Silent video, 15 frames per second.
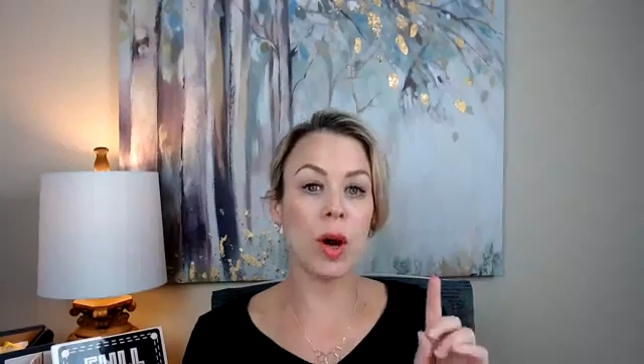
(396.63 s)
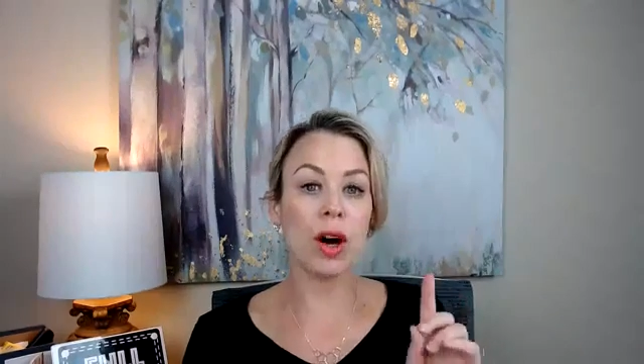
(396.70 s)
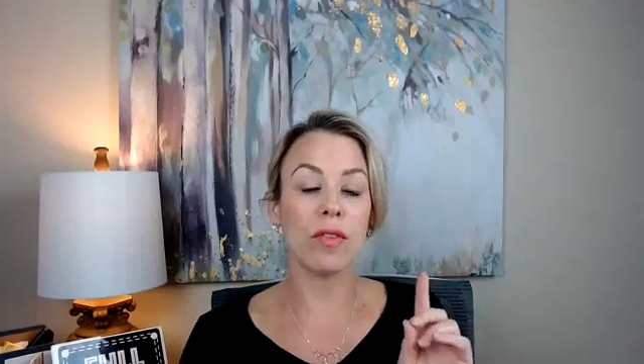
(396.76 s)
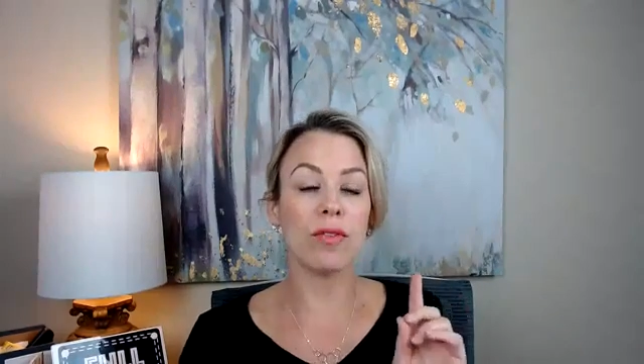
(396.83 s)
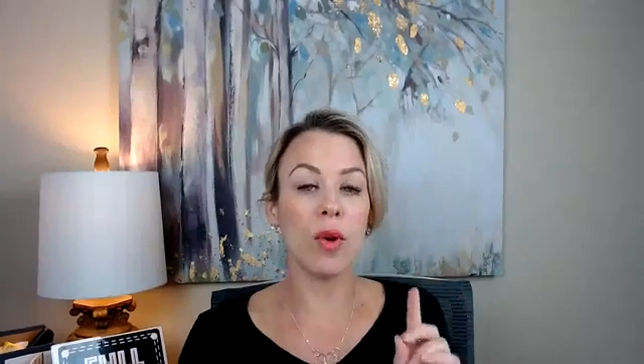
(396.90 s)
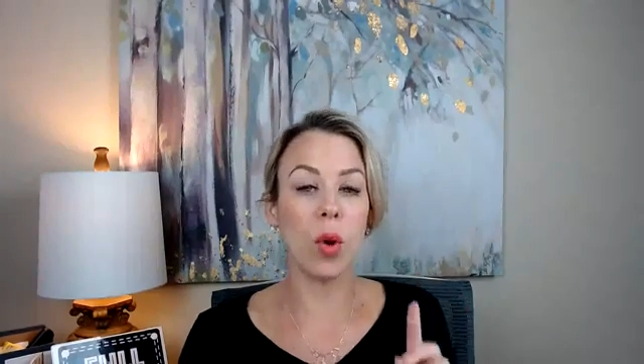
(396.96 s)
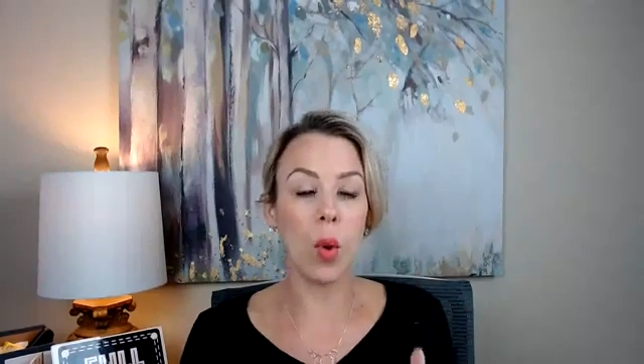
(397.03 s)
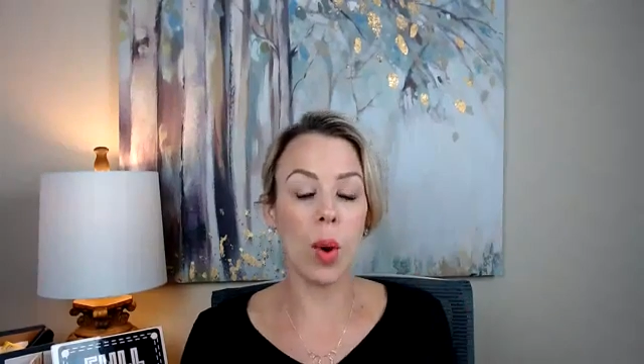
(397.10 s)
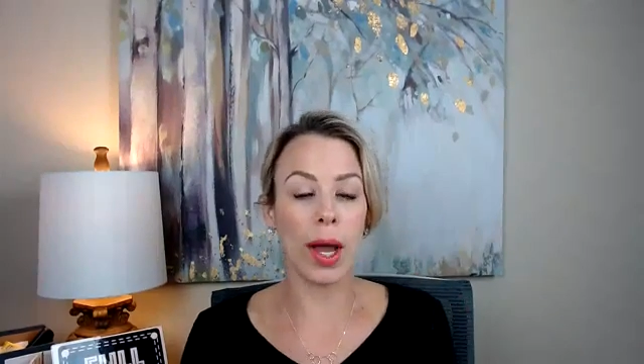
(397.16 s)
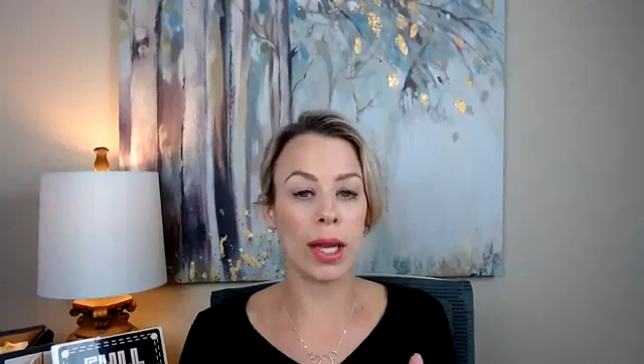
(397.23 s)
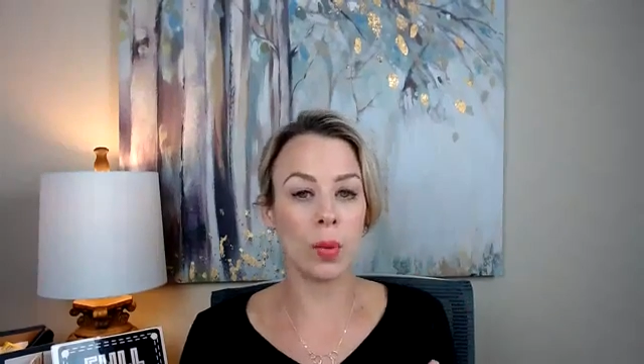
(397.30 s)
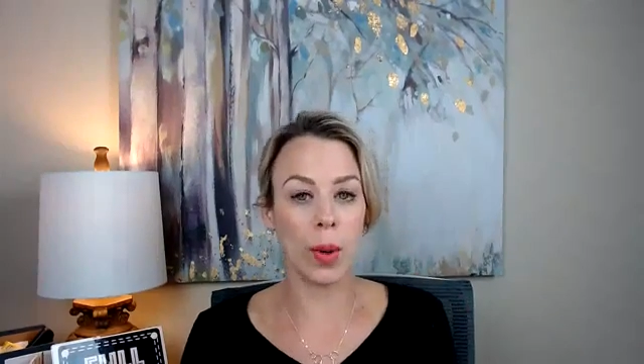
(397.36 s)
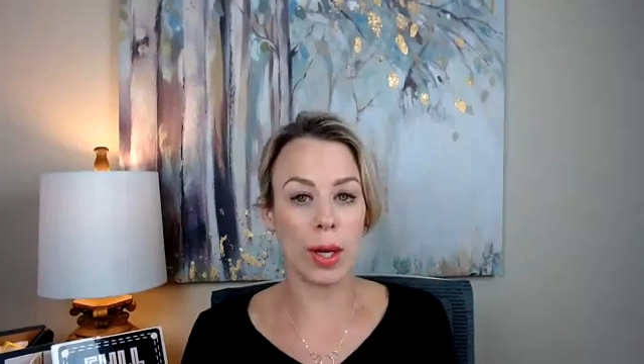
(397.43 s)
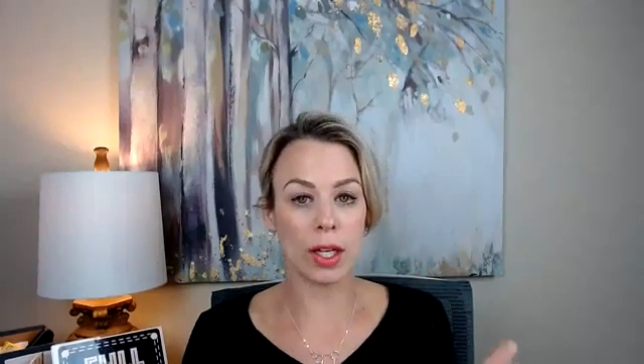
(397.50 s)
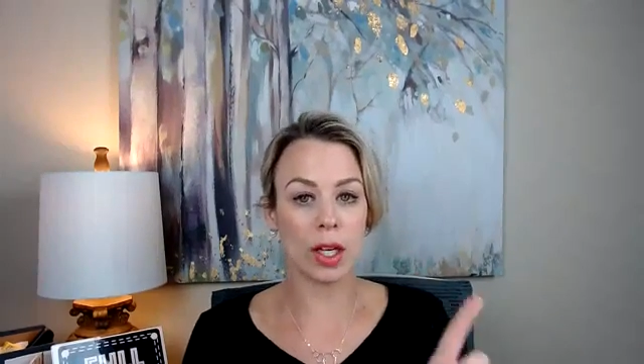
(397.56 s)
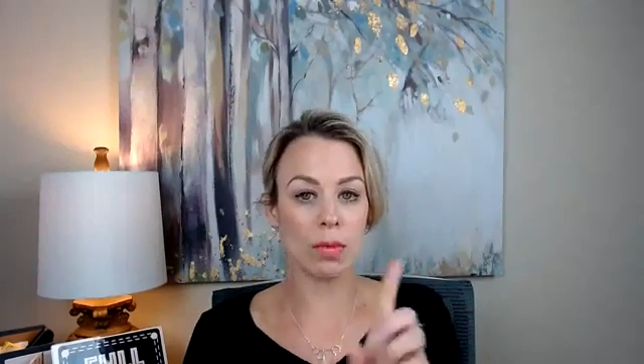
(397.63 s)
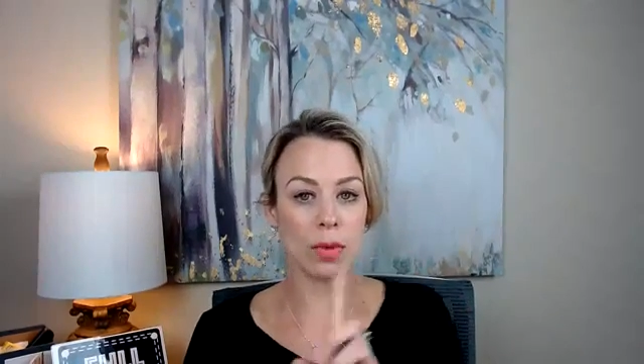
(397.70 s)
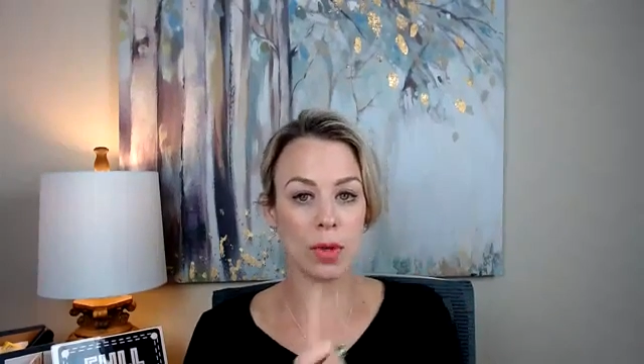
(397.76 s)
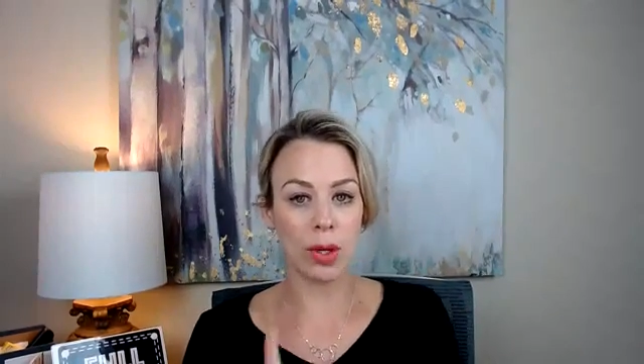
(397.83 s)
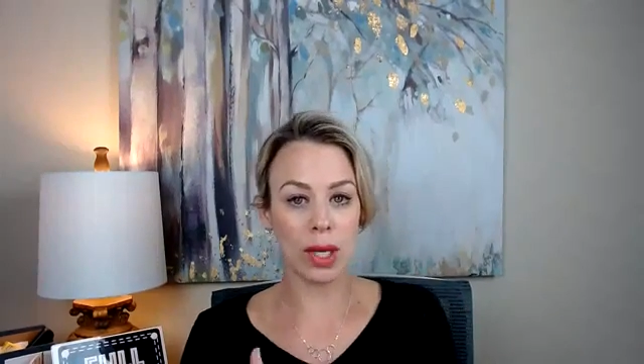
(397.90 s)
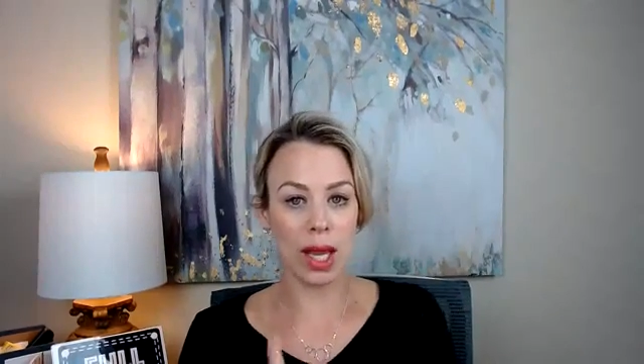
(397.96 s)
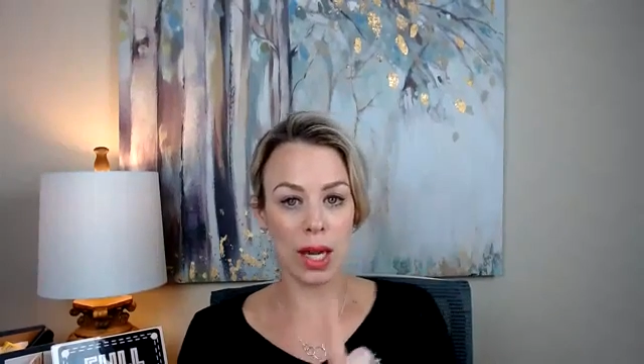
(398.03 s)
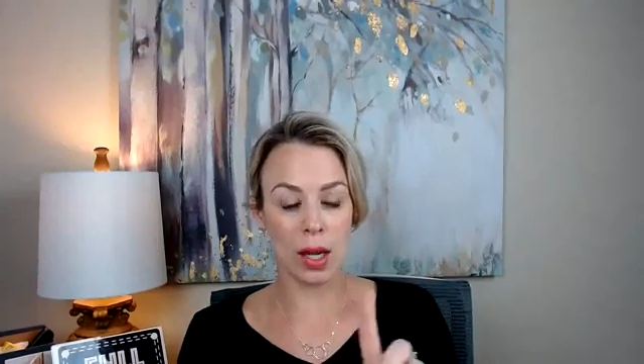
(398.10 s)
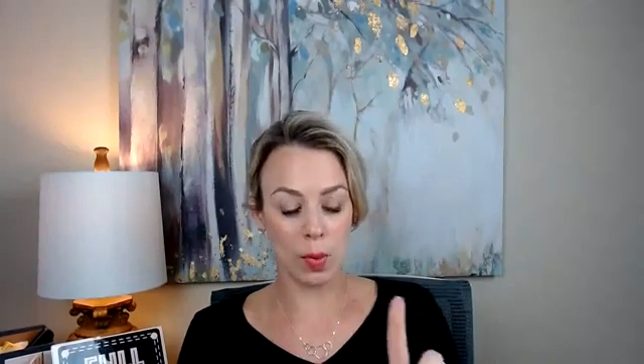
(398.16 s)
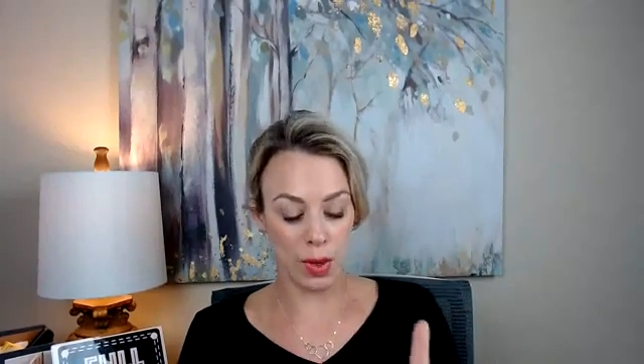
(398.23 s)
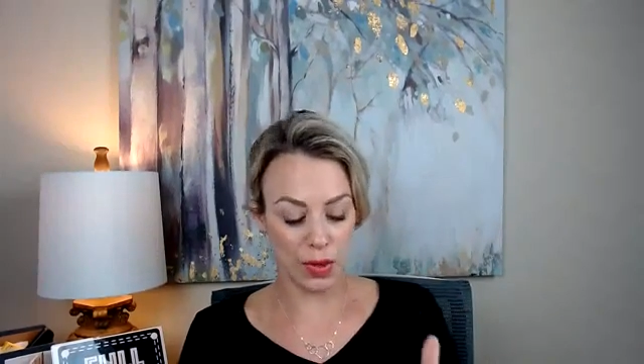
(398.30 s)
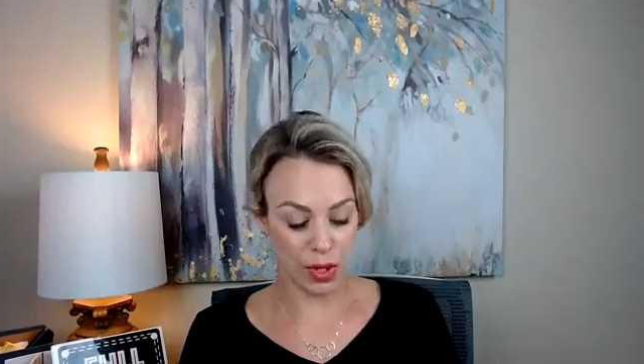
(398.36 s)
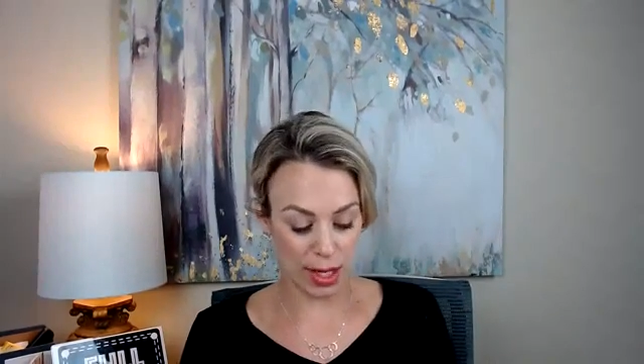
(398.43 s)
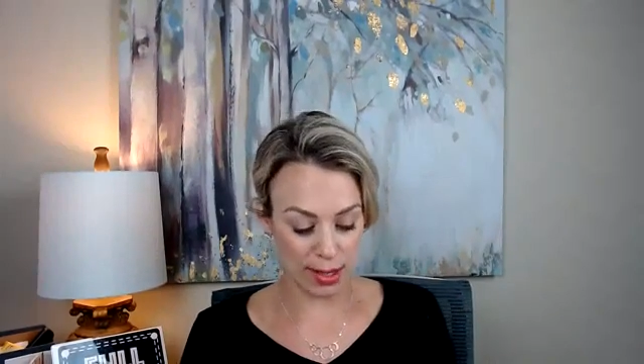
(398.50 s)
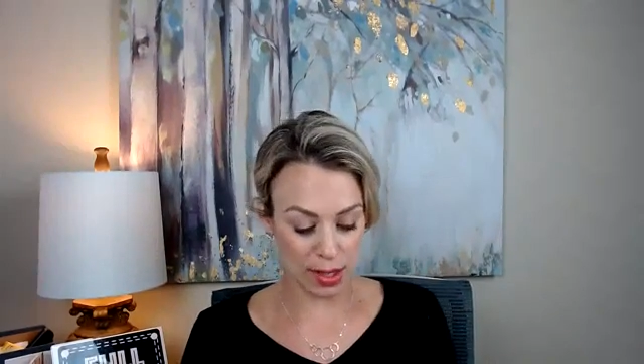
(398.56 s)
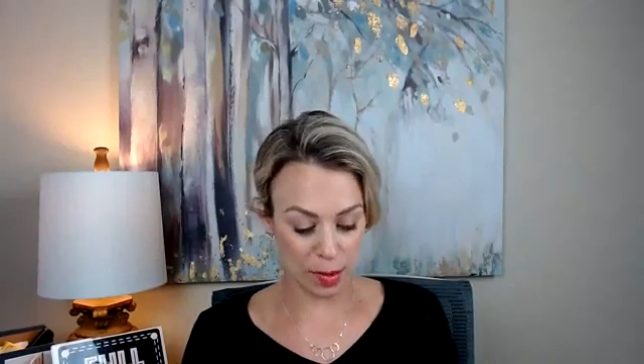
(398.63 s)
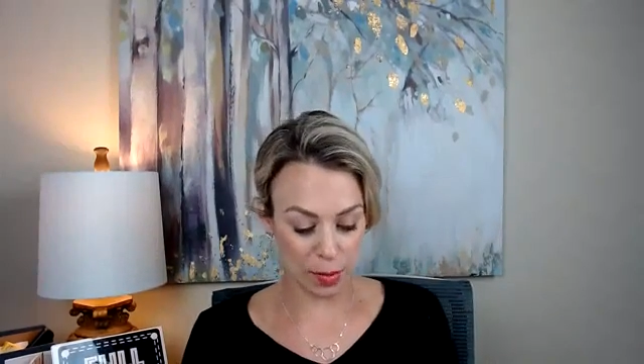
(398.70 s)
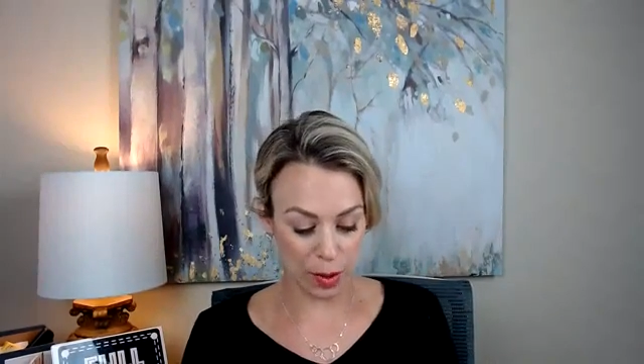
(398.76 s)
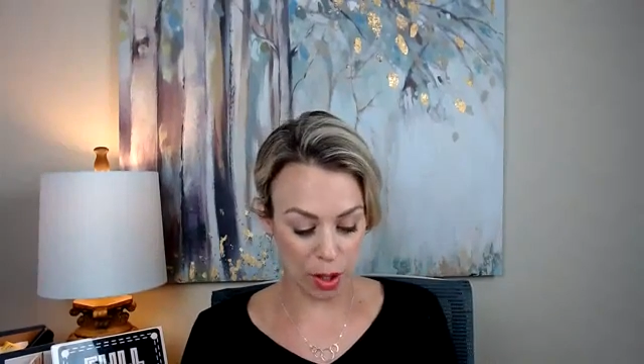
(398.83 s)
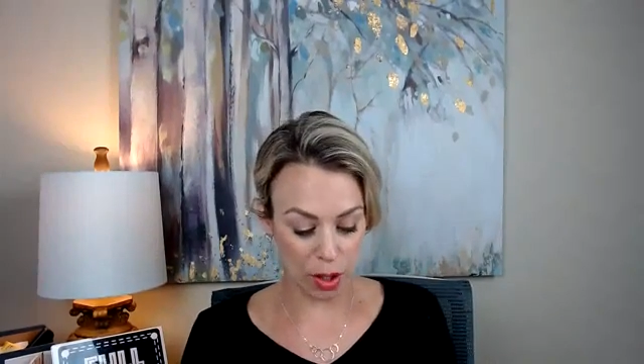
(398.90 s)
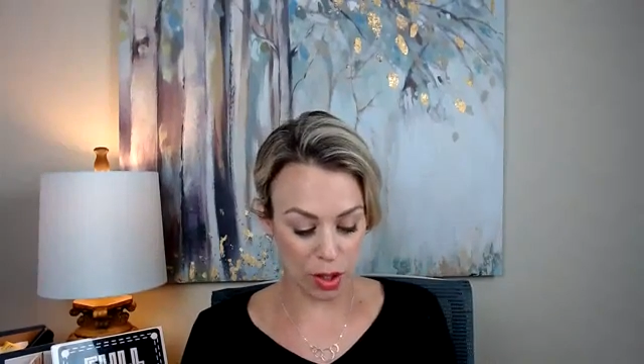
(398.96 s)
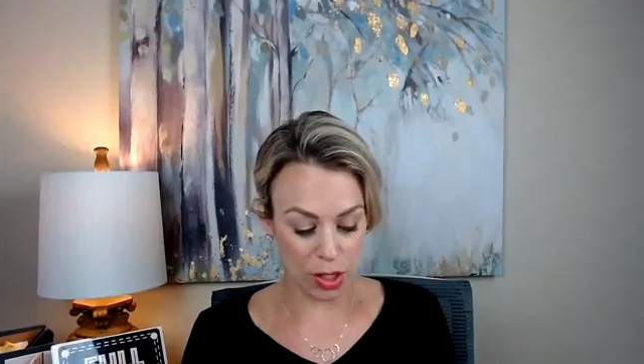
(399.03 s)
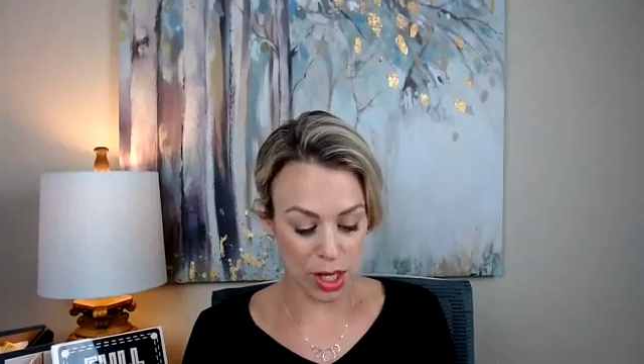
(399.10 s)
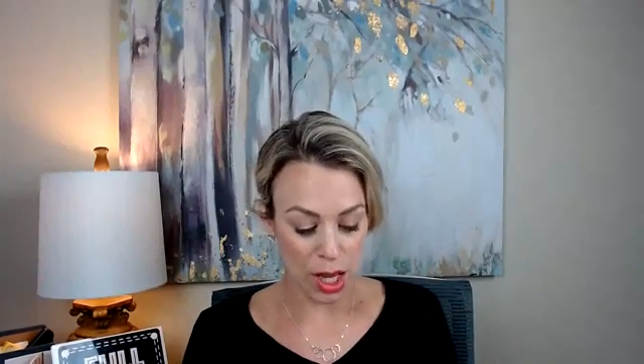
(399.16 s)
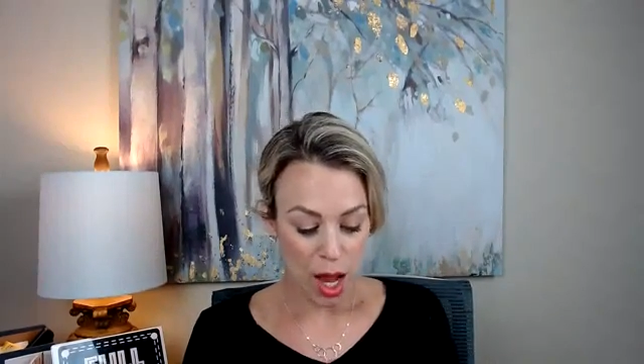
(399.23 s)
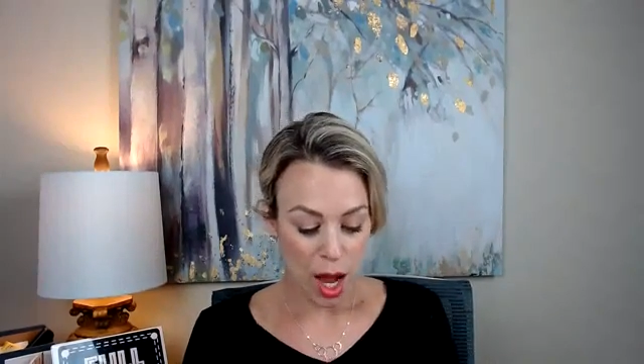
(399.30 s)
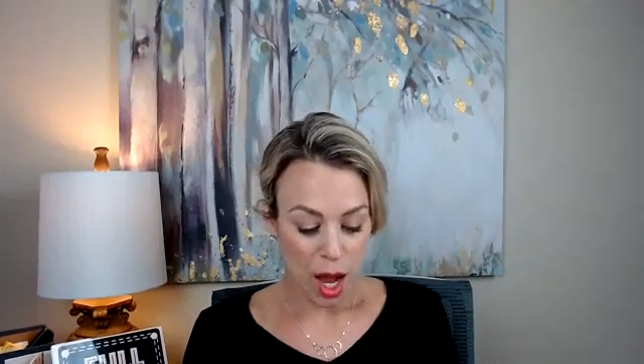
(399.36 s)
avoid when communicating with customers.